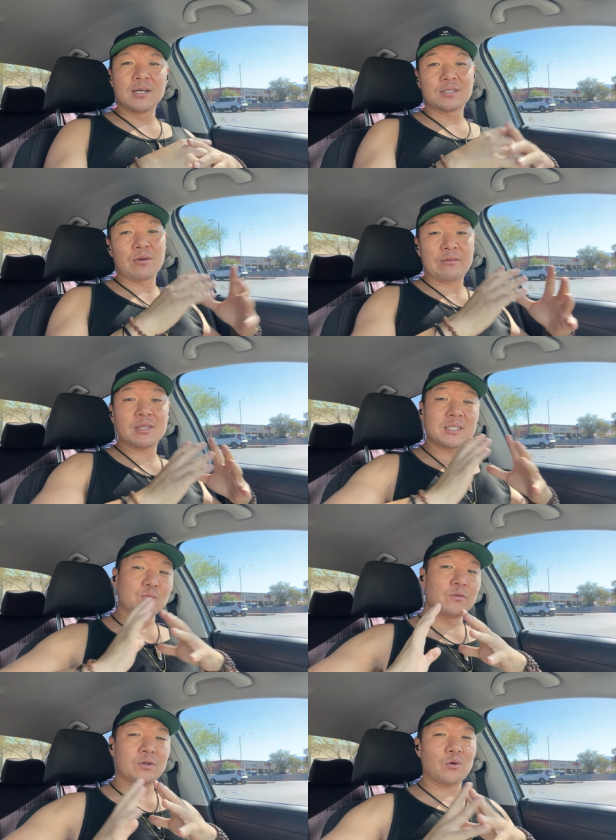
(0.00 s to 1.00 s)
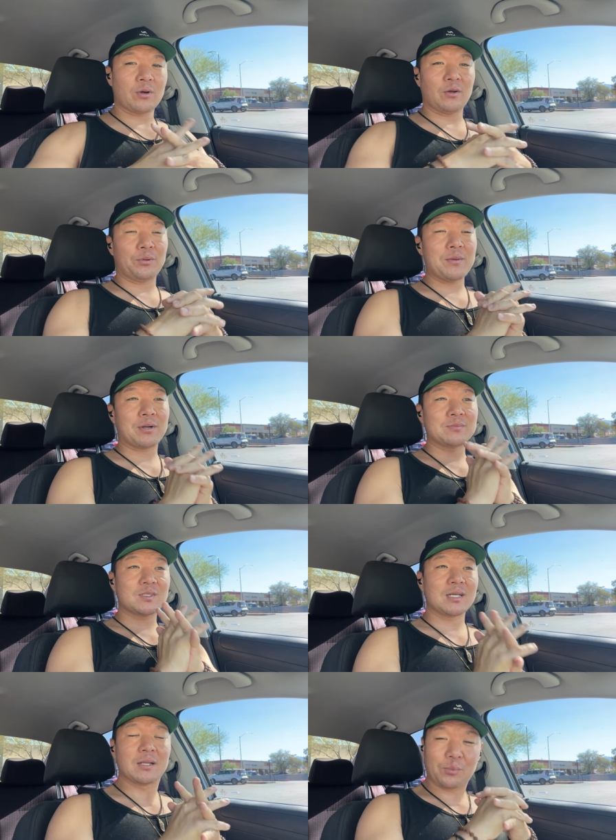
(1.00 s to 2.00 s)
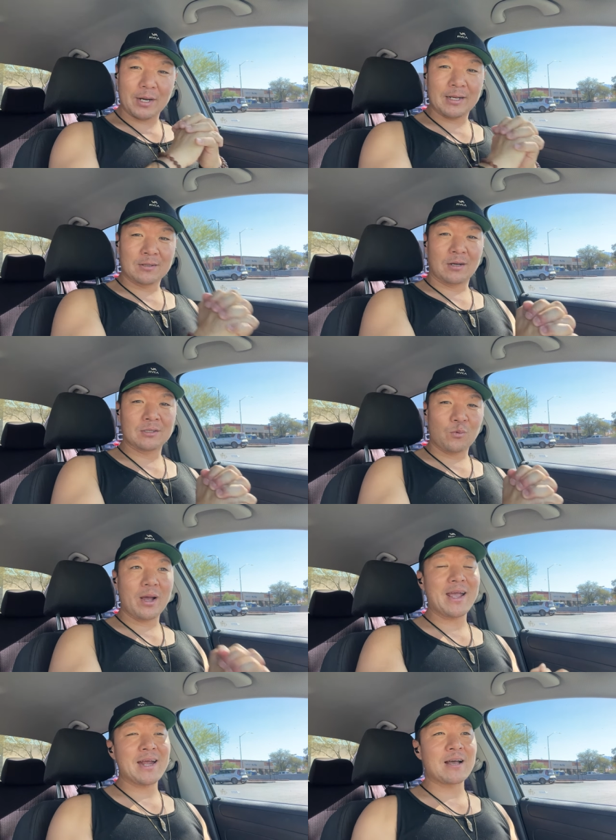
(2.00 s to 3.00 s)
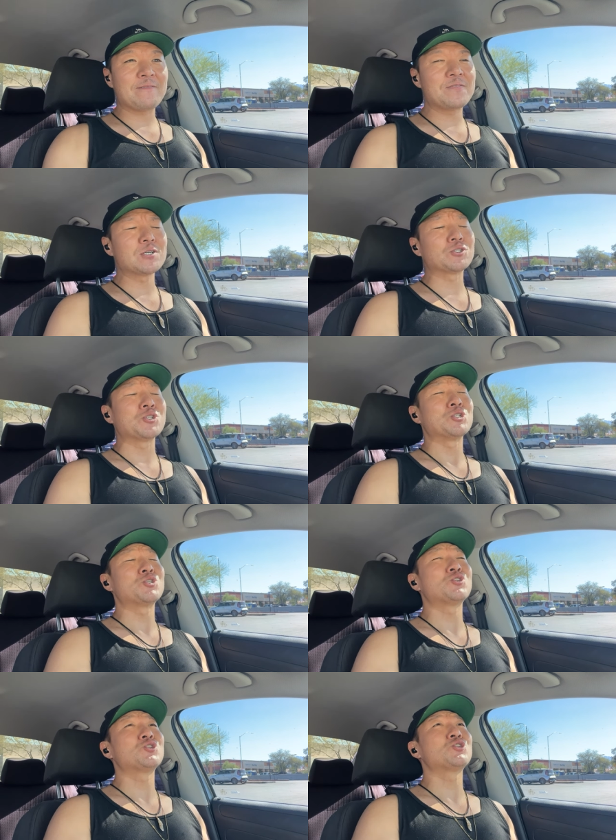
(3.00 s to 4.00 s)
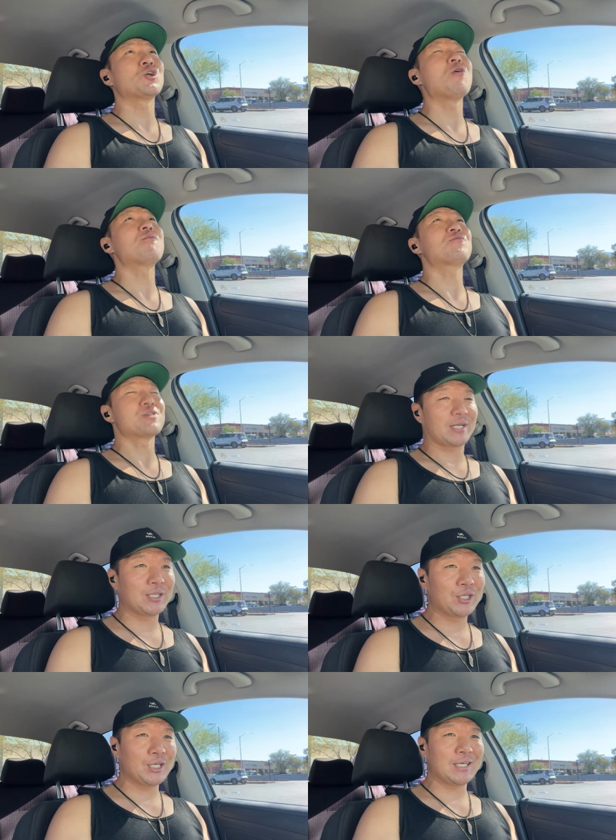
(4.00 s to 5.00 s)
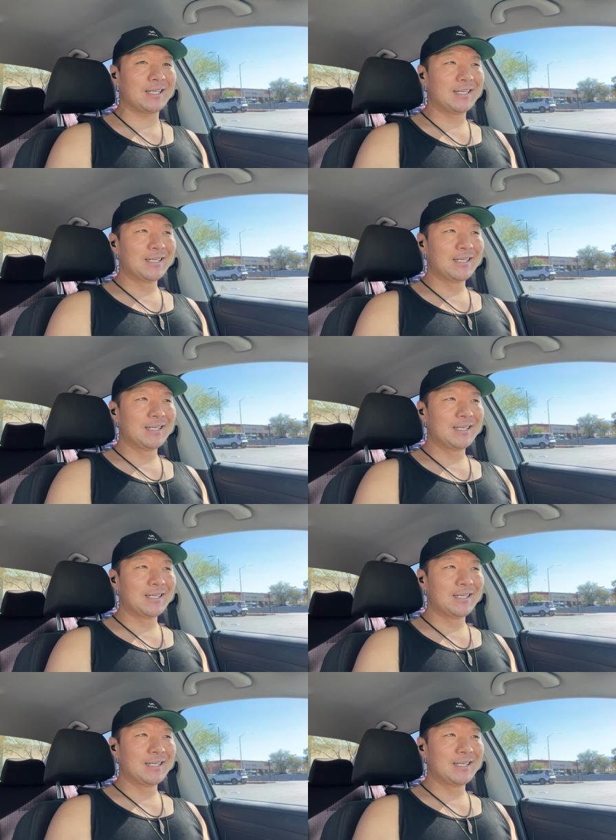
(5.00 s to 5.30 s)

So everything's moving according to plan, but I'm celebrating along the way, and it feels so freaking good.